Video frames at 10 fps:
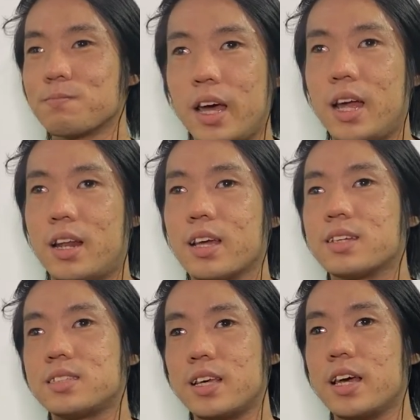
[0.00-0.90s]
And
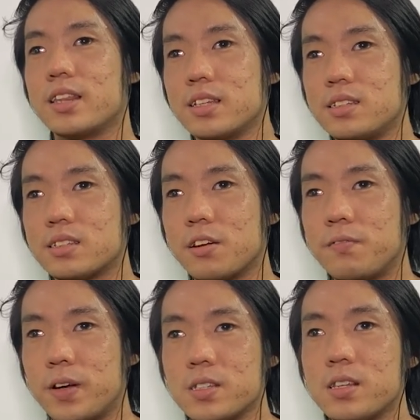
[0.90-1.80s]
like I said, this is the
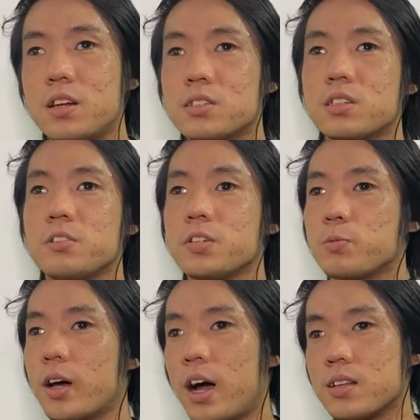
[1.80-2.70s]
first in a
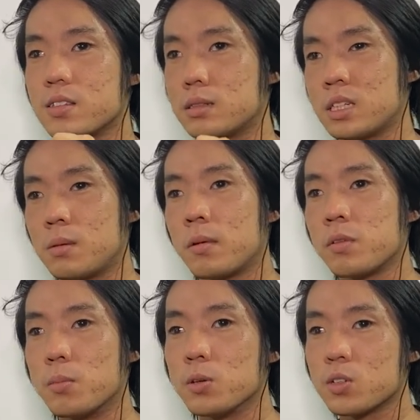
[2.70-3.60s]
series where I answer some of
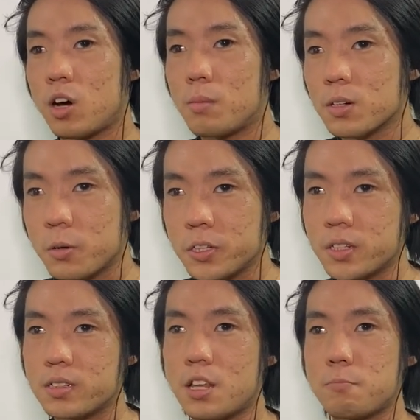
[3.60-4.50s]
the most common
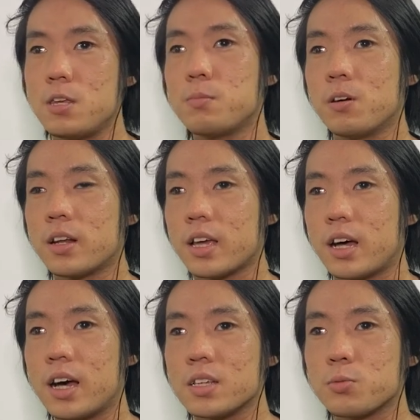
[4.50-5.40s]
questions that people like
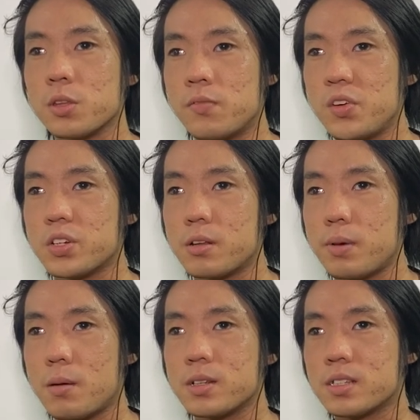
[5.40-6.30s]
us with vision
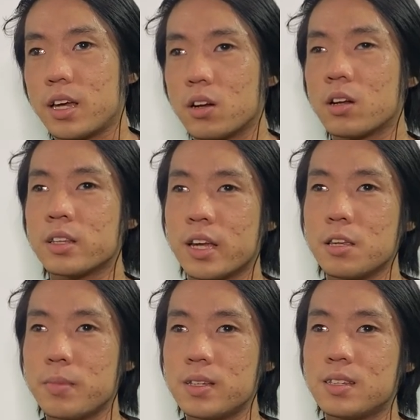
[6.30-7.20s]
impairments get on a
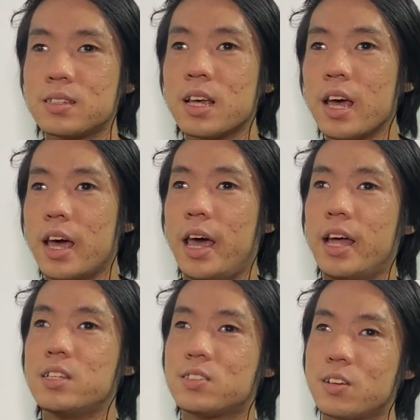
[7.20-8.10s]
daily basis.
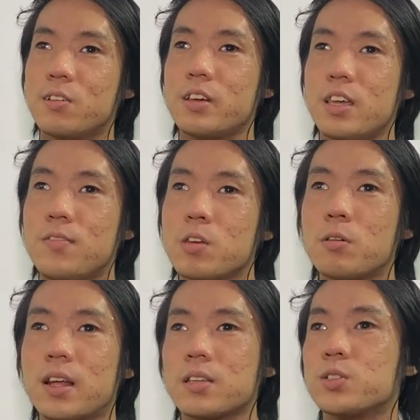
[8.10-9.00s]
And so if you
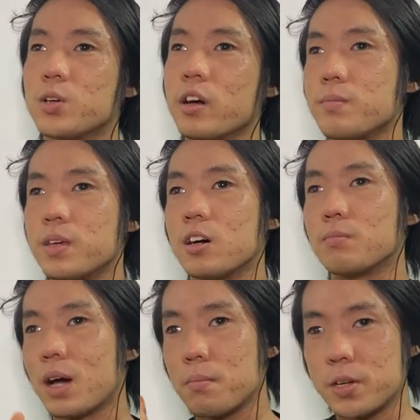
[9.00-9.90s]
would like to join me
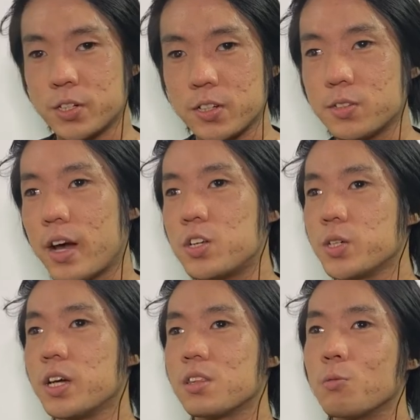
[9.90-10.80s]
on my mission to
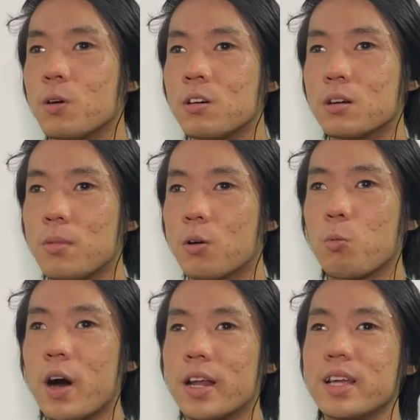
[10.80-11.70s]
educate the world about
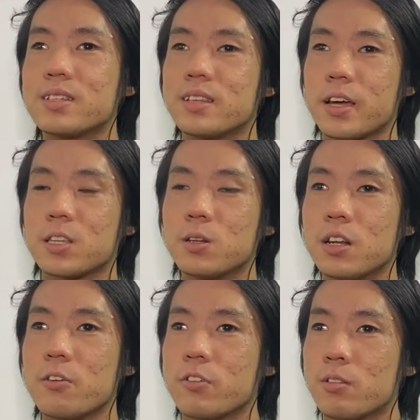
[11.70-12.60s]
what it's like to
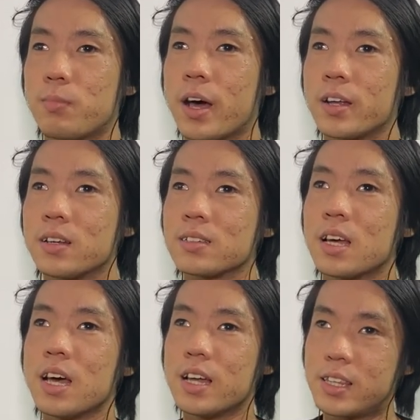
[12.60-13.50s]
live with blindness,
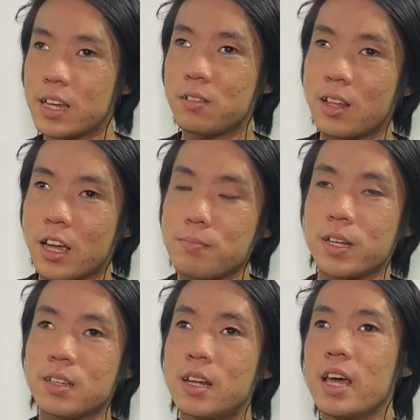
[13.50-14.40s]
click on the like
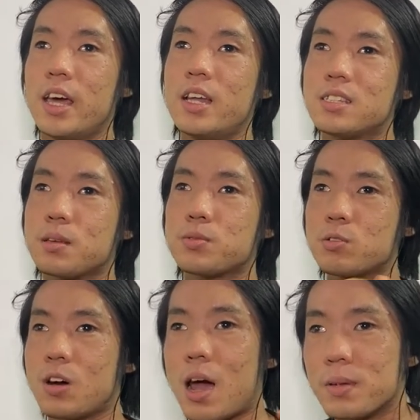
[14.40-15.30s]
button, hit
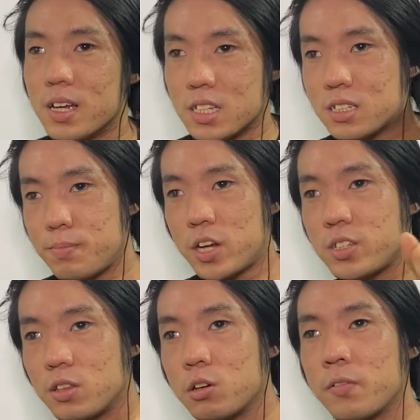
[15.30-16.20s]
subscribe, smash
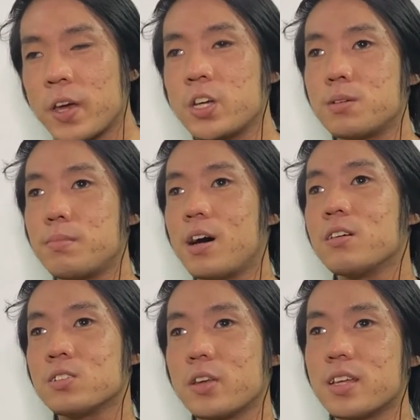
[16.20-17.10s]
that notification
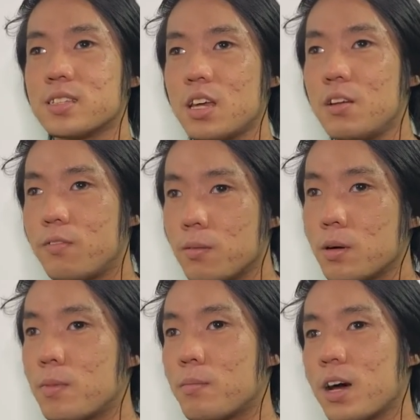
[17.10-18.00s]
bell so you can stay
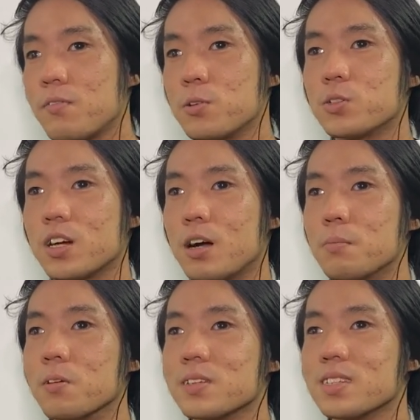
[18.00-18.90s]
informed about my future
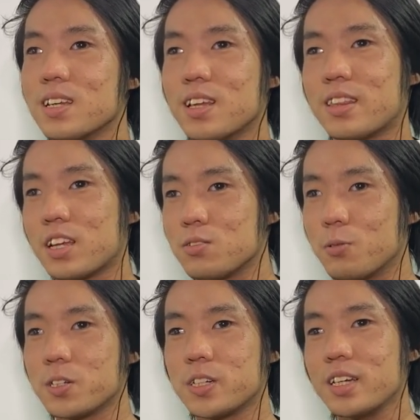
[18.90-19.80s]
uploads. Thanks for
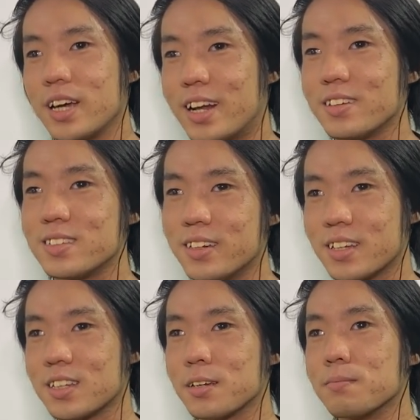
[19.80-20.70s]
watching and I'll see you
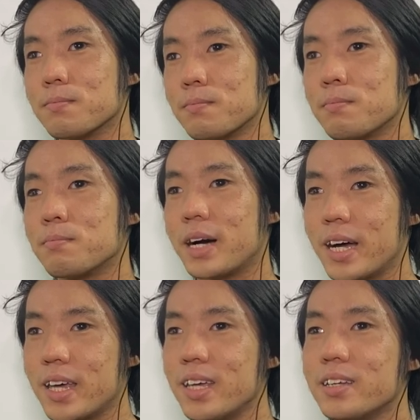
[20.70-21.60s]
next time.
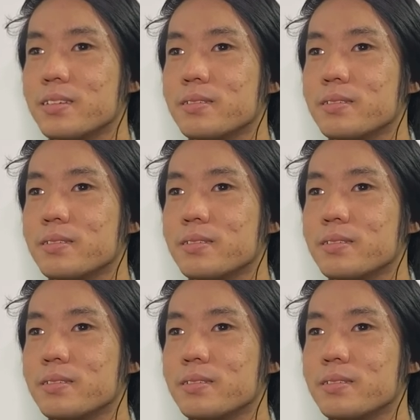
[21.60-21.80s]
Bye!